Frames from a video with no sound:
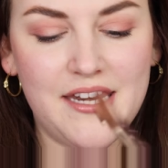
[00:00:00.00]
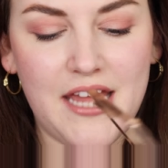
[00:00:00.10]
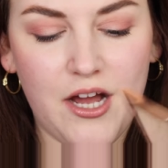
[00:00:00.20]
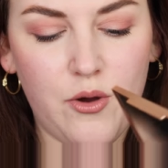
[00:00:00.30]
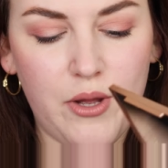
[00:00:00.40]

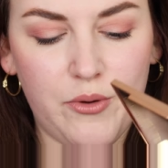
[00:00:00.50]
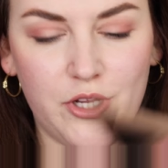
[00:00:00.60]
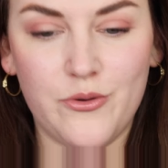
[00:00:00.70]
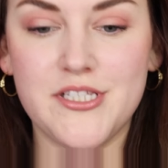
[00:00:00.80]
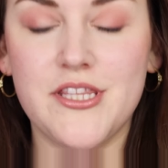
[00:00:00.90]
Now I want
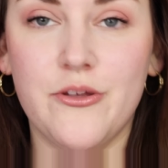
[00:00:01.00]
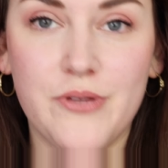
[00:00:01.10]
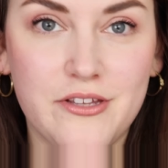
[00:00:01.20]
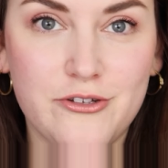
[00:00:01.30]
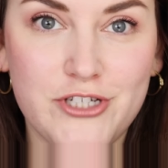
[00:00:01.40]
to go into the
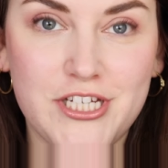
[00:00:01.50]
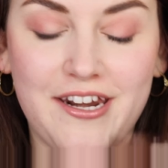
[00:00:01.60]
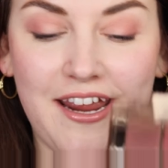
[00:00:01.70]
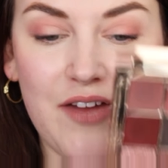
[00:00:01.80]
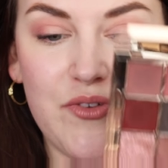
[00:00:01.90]
only other
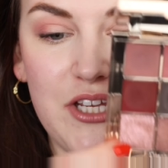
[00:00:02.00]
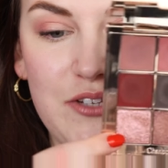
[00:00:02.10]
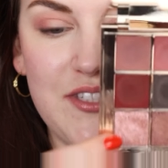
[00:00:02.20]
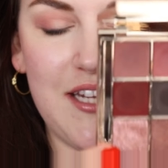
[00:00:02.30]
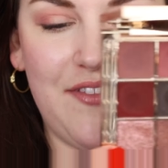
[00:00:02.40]
shade I haven't
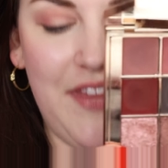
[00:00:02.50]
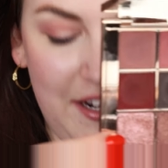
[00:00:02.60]
used, and